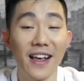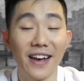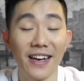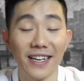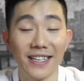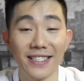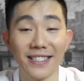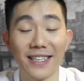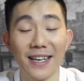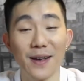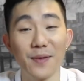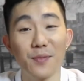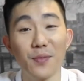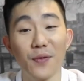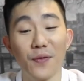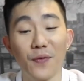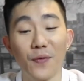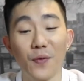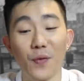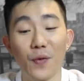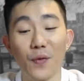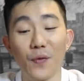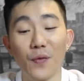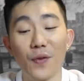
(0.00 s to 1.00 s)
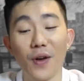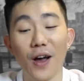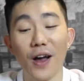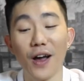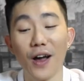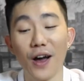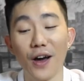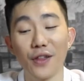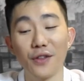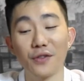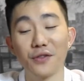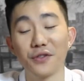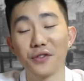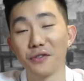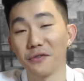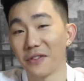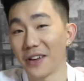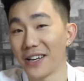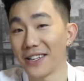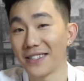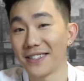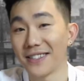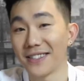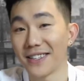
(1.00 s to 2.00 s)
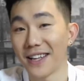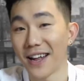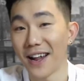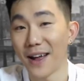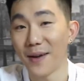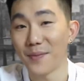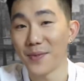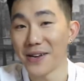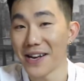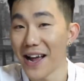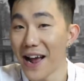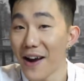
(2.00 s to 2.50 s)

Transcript: an example for uh, other showcases that happened